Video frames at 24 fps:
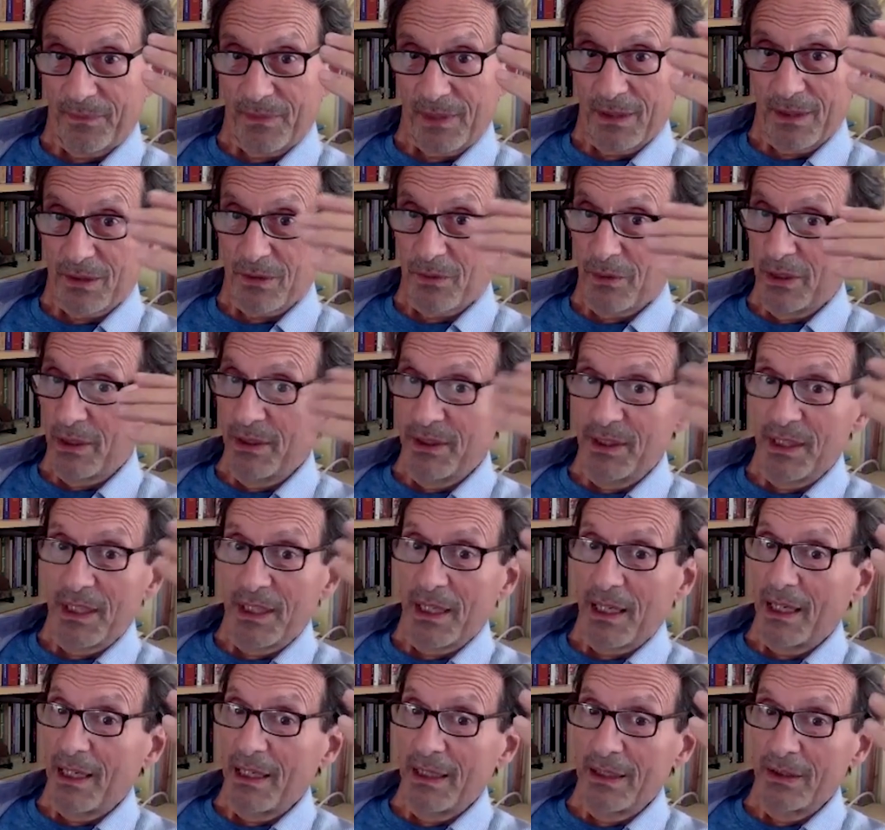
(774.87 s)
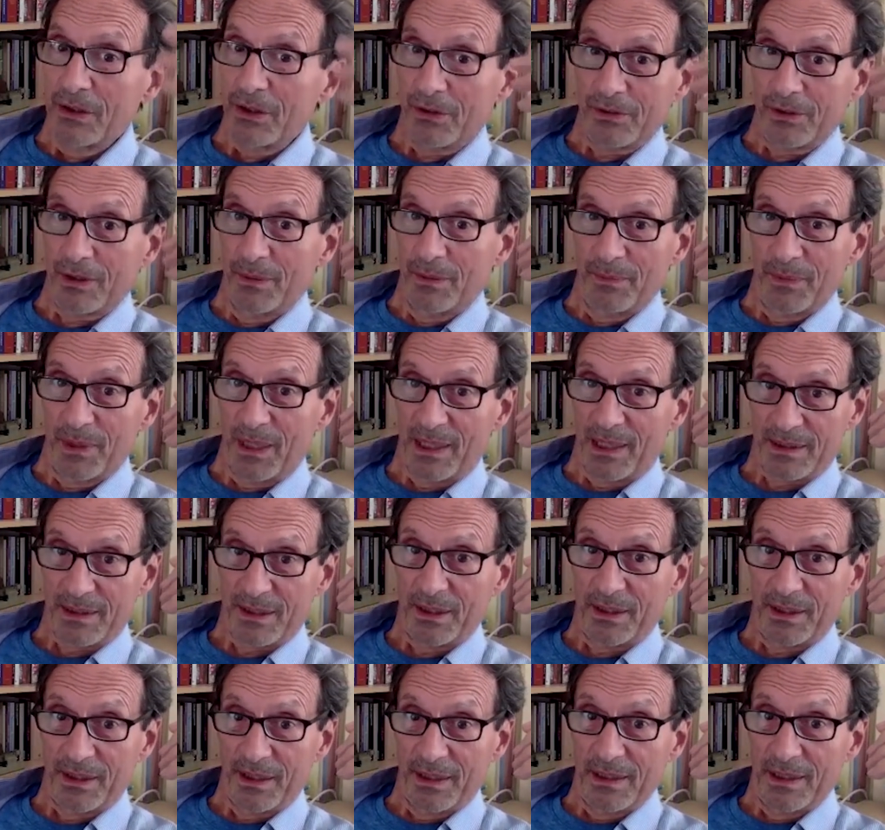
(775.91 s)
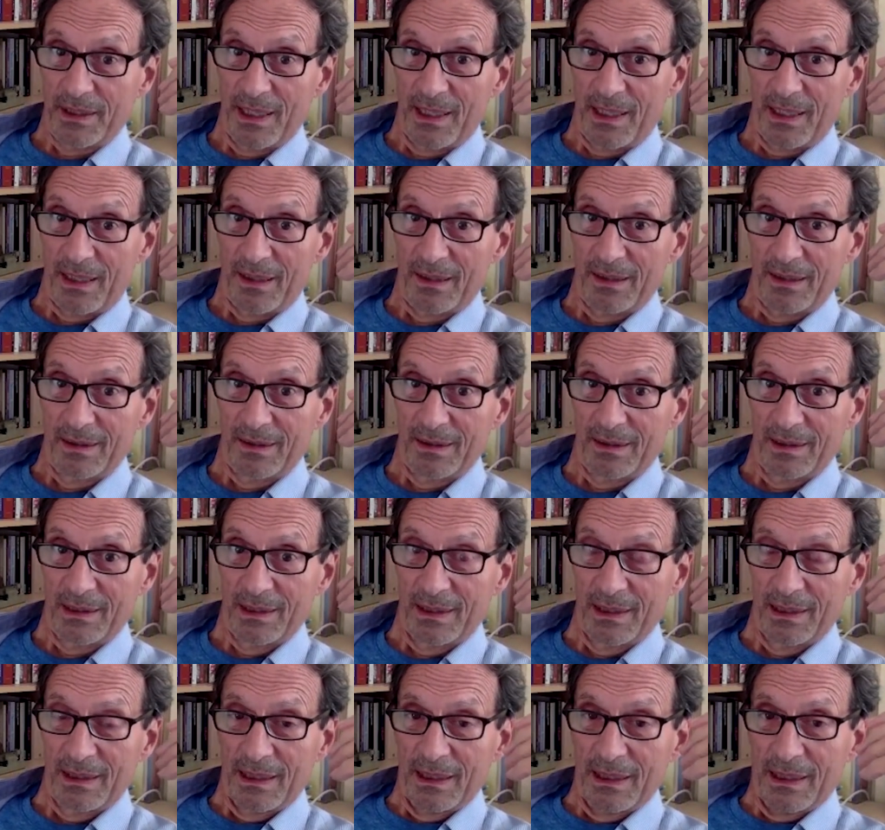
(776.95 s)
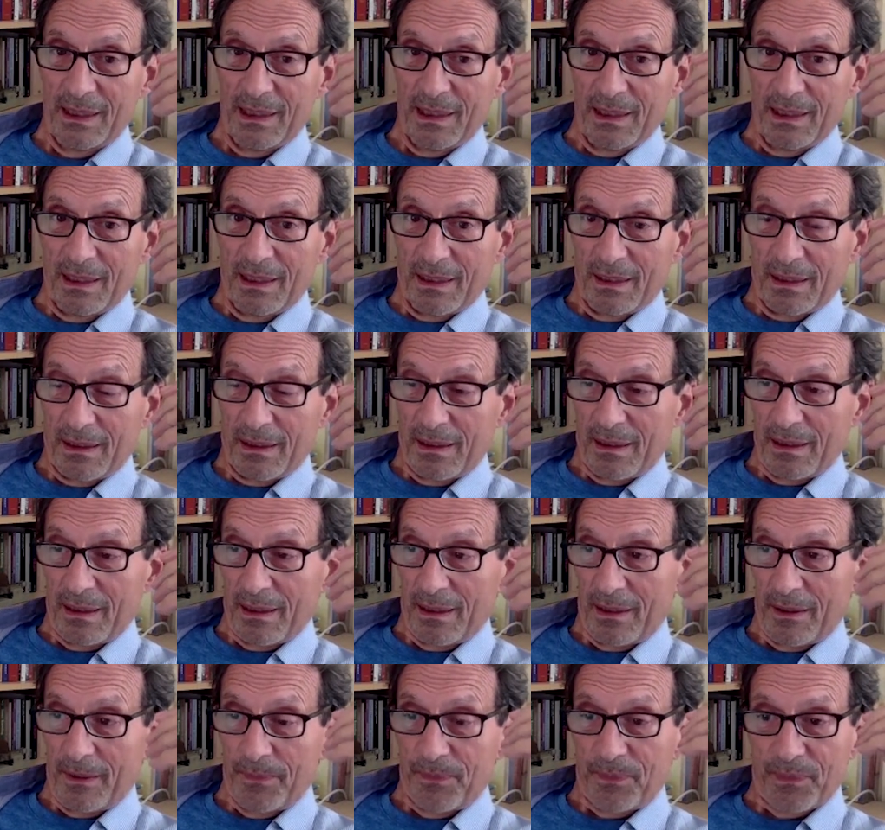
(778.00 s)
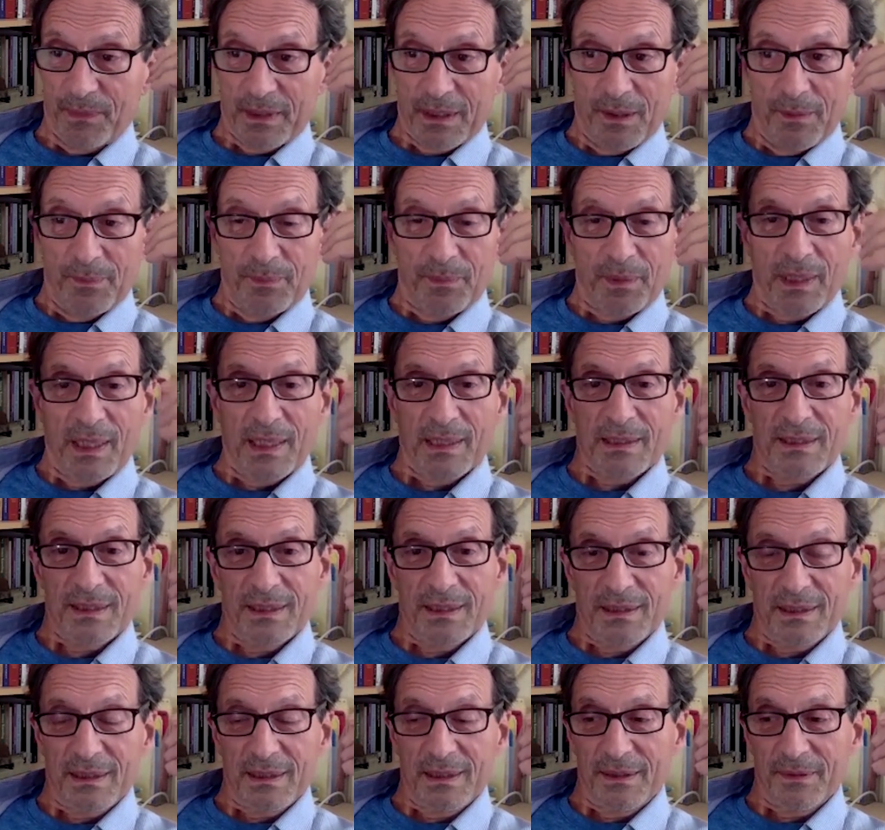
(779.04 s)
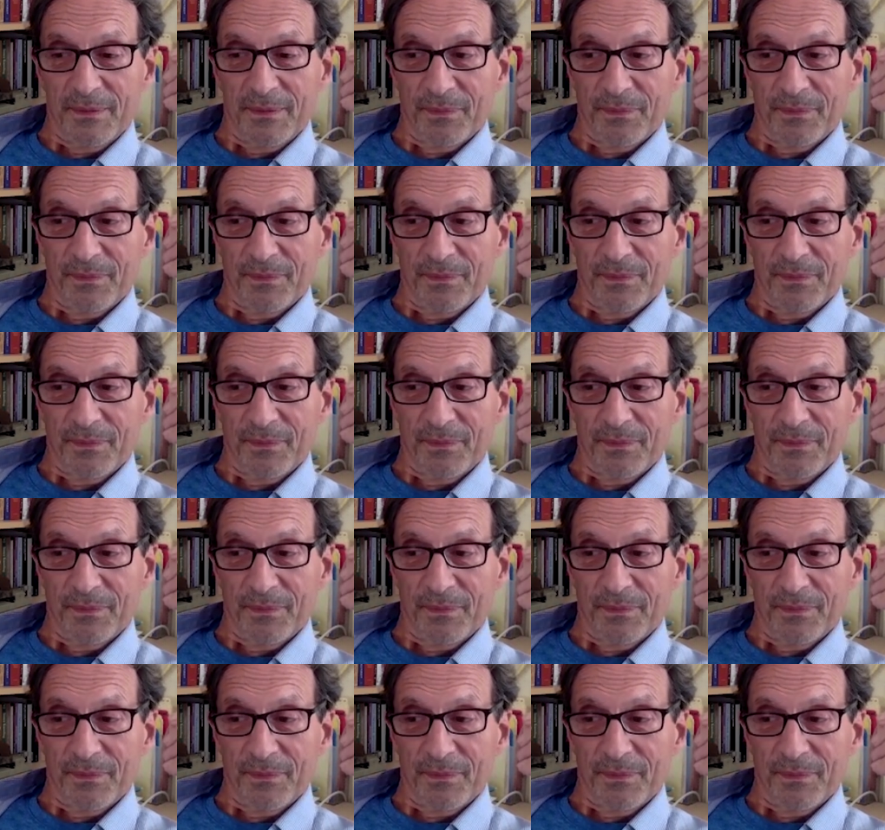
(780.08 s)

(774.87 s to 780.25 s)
because we're in the age of complexity now. Um, complexity